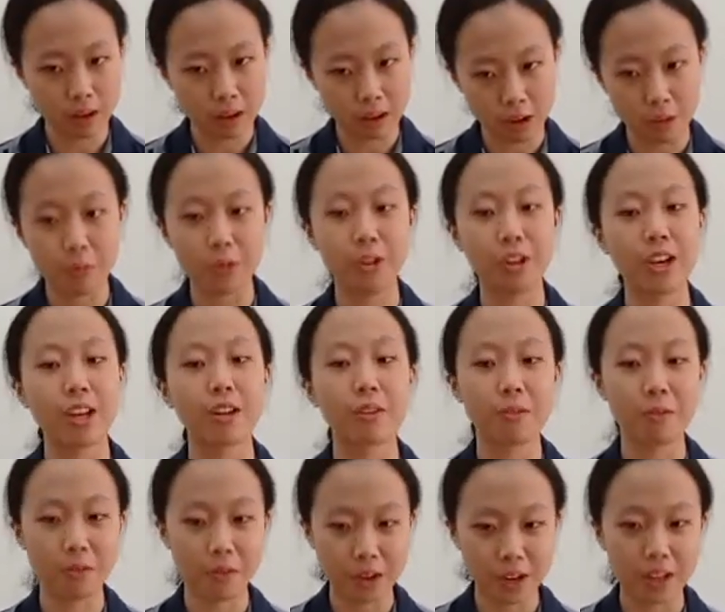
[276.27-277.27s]

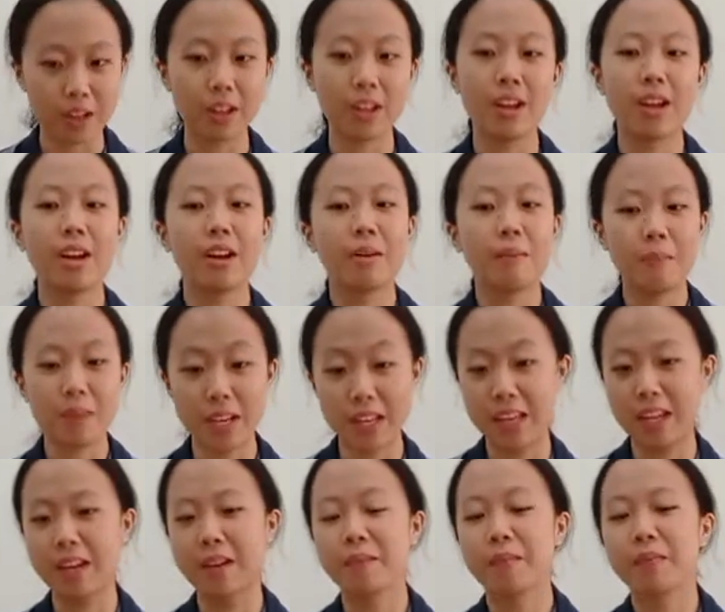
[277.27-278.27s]
communicate real
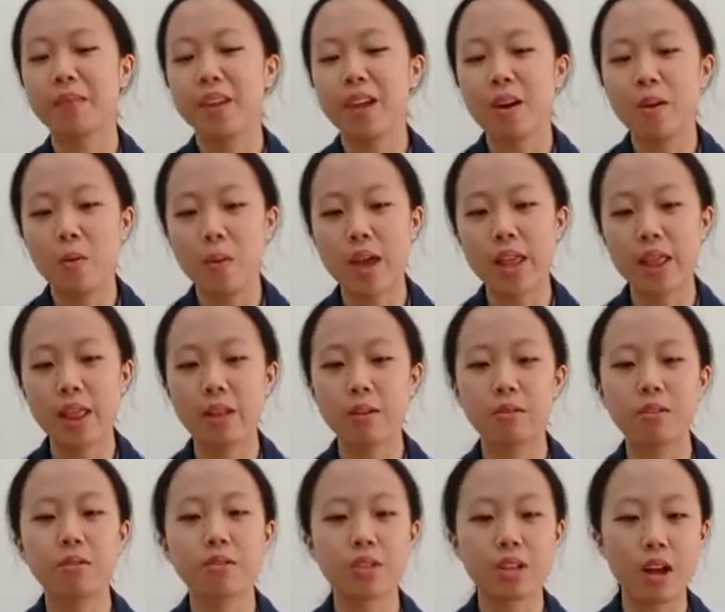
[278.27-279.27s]
meaning. When
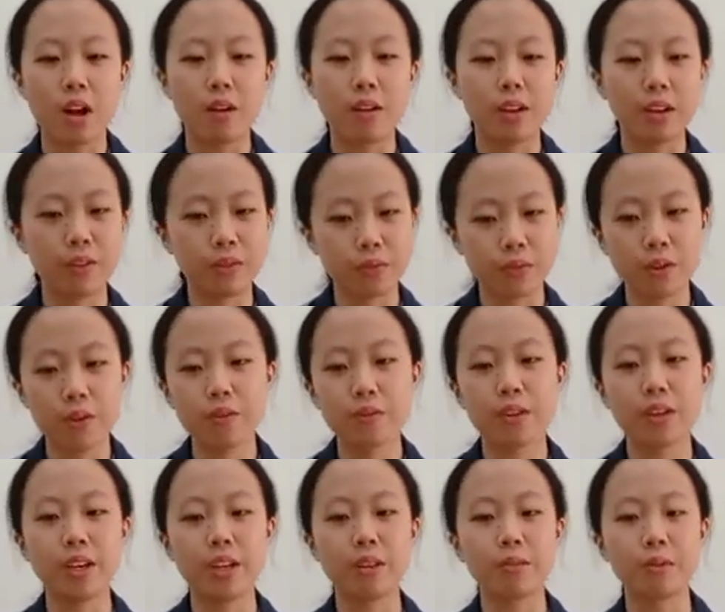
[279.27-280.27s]
learners are
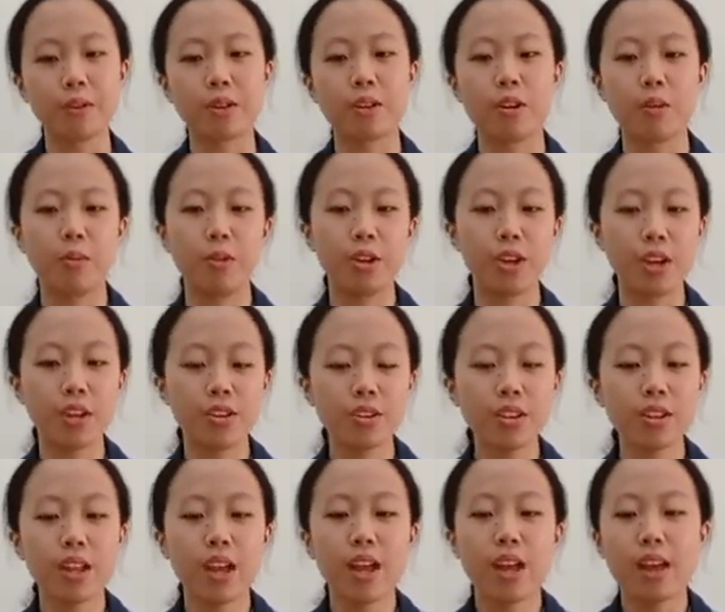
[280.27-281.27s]
involved in real
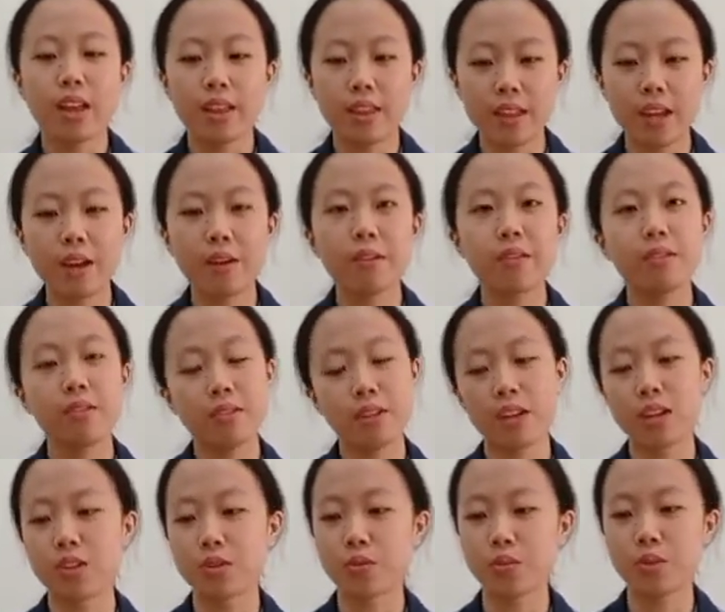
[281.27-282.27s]
communication, their
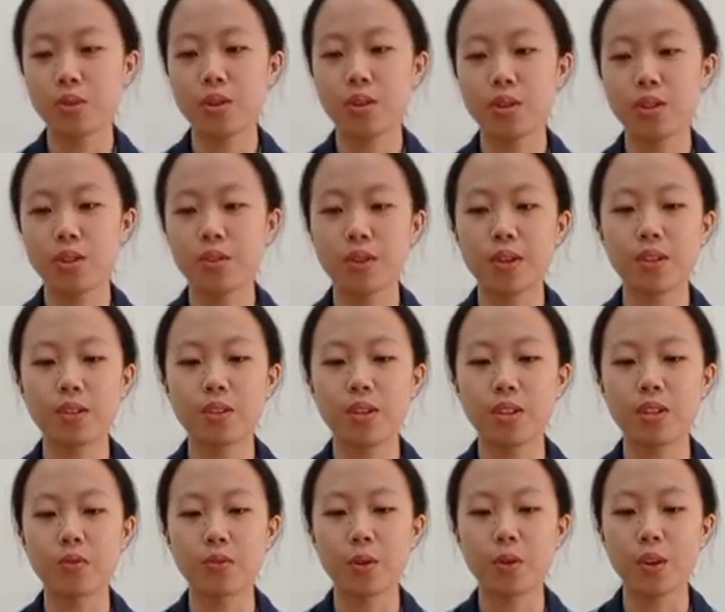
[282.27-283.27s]
natural
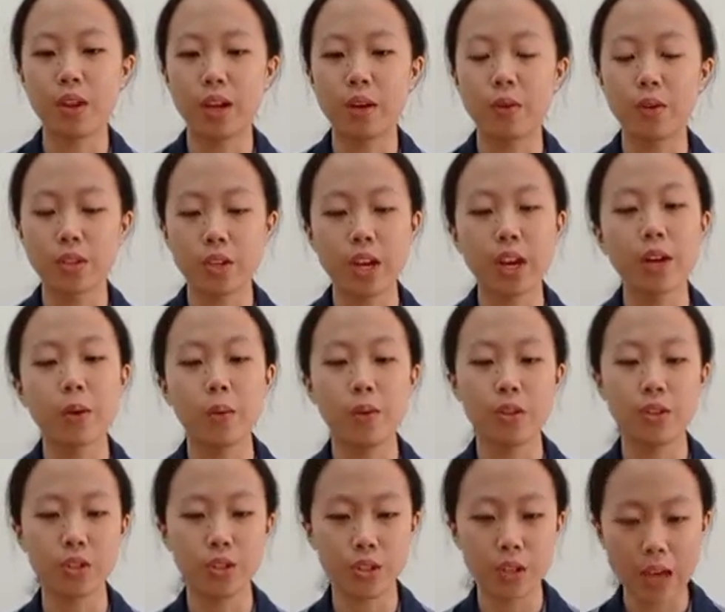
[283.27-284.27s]
strategies for language
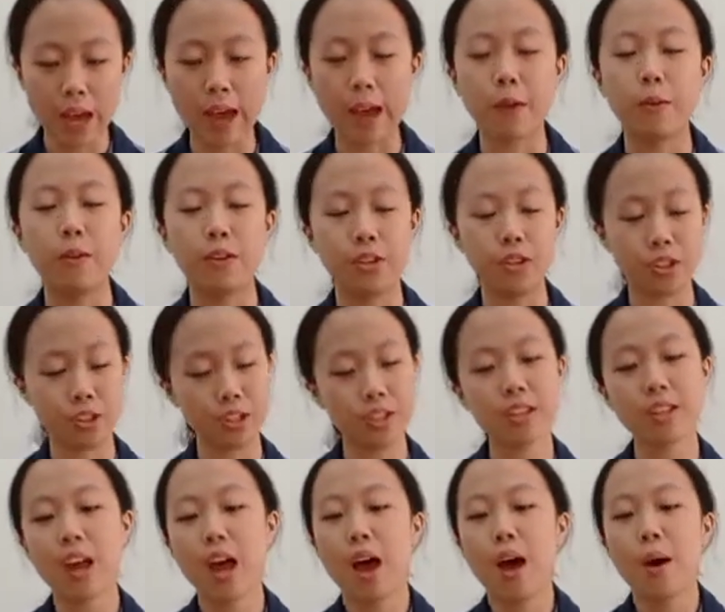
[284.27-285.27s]

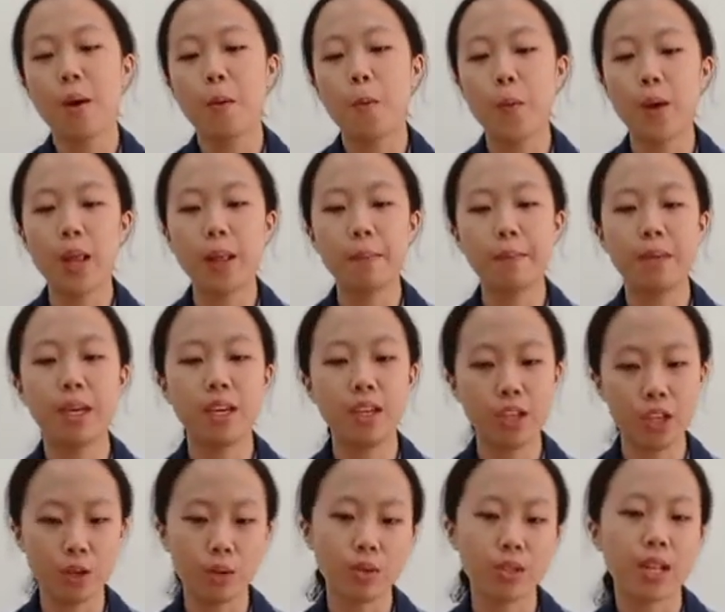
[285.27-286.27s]
acquisitions will be
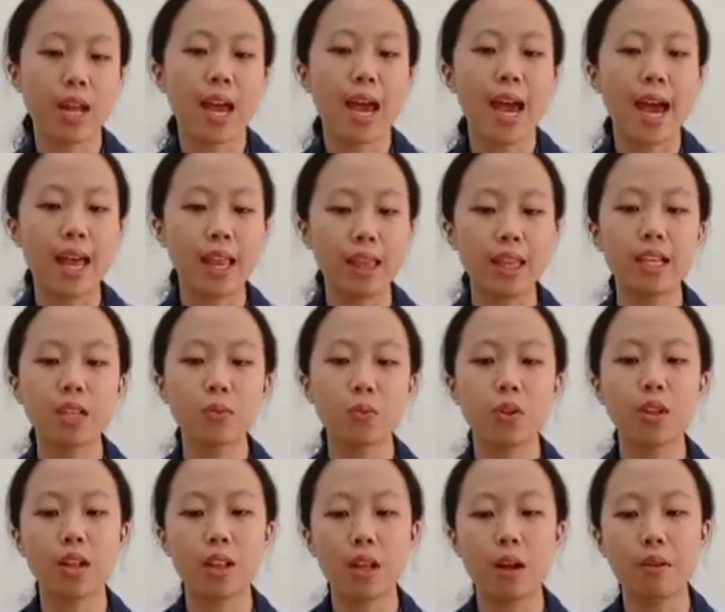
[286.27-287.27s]
used, and this
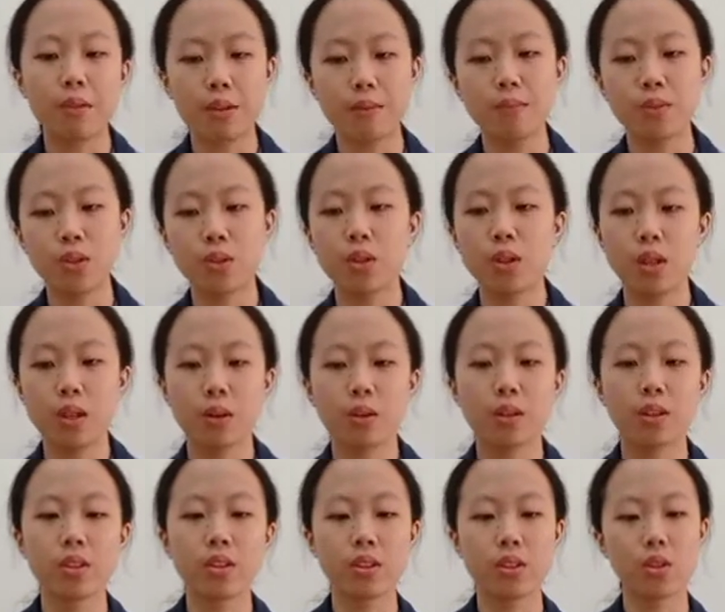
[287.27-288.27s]
will allow them to
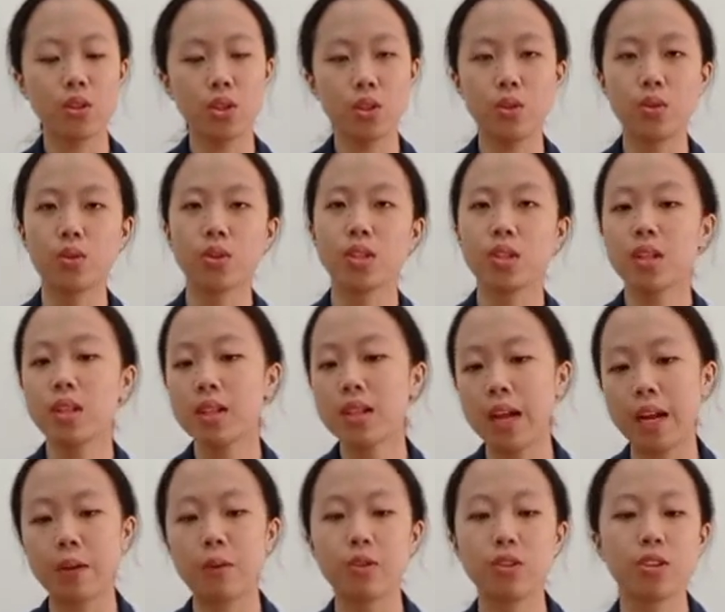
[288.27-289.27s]
learn to use the
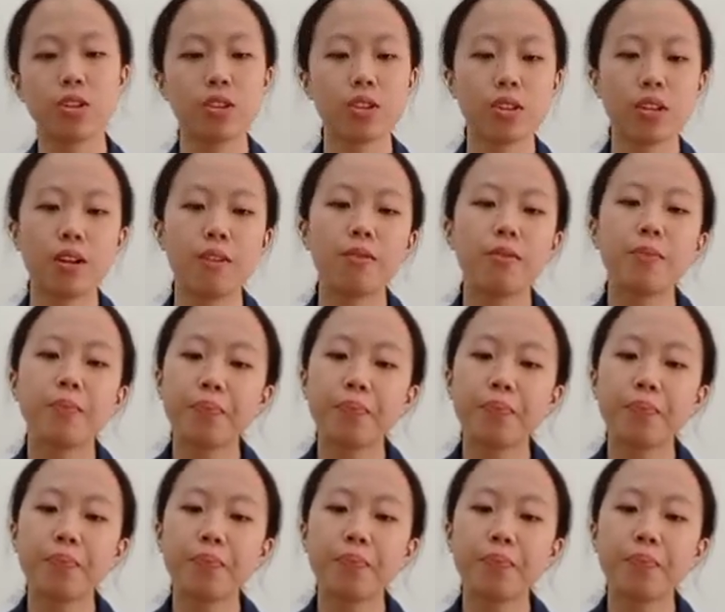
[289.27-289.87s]
language itself.